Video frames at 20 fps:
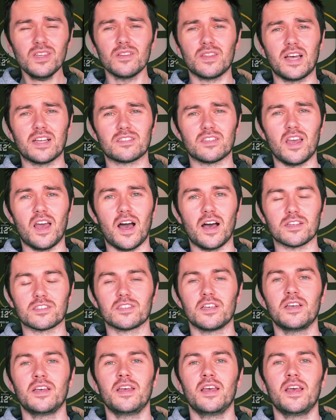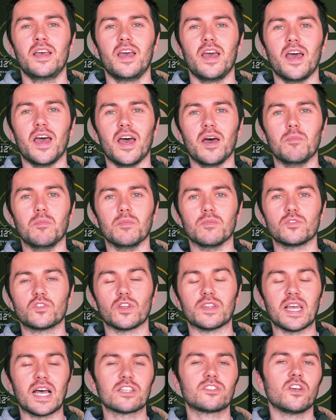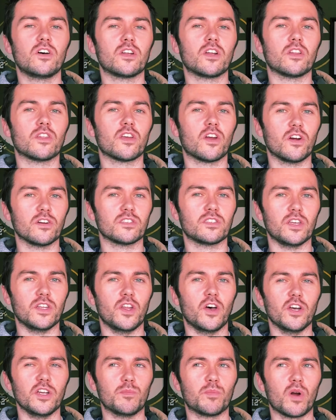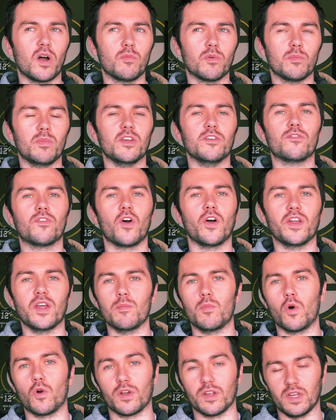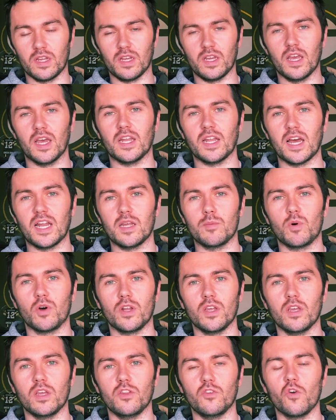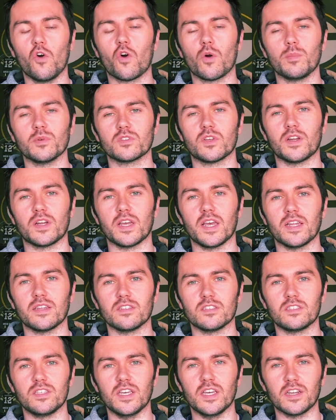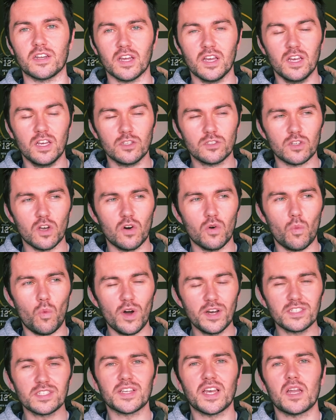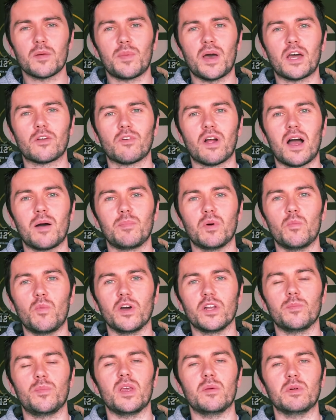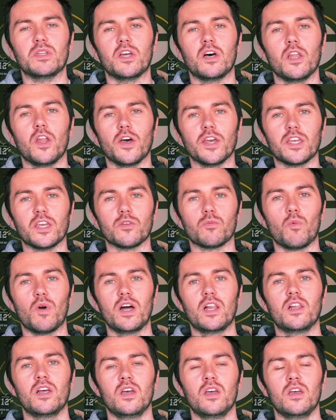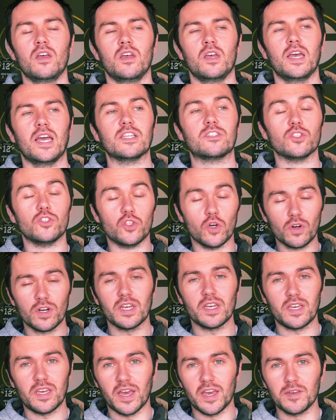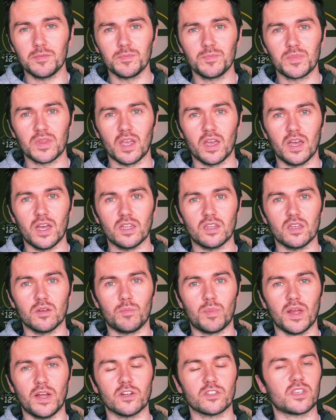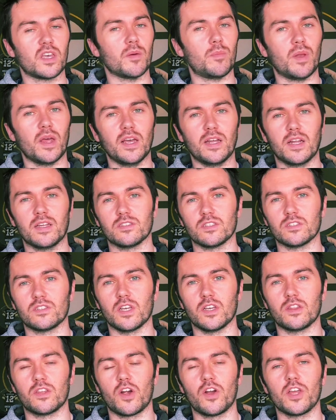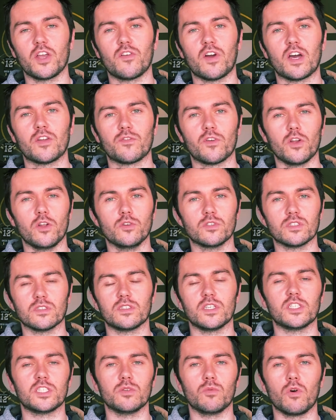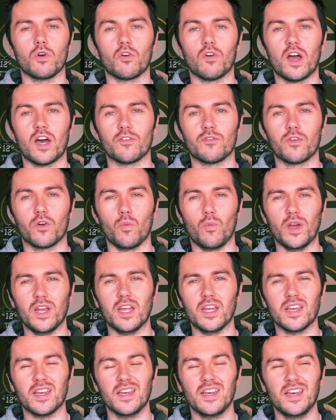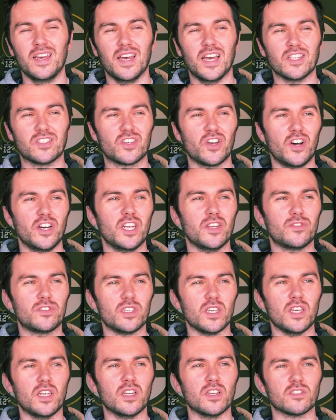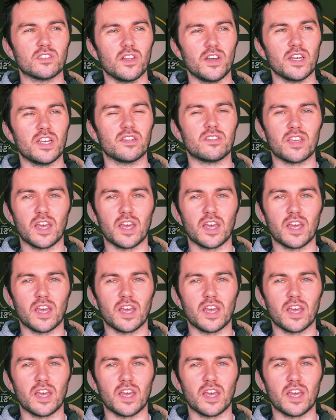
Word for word: that's gas. Um, so that's on on Thursday night, probably Friday morning again. Anybody in Europe is going to get to see it. So why does it get a bad rap and why do people not like it? Well, it's a junket game. Uh, the players get played, as I said, 30 grand for losing, 61 grand for winning. It's kind of seen as like a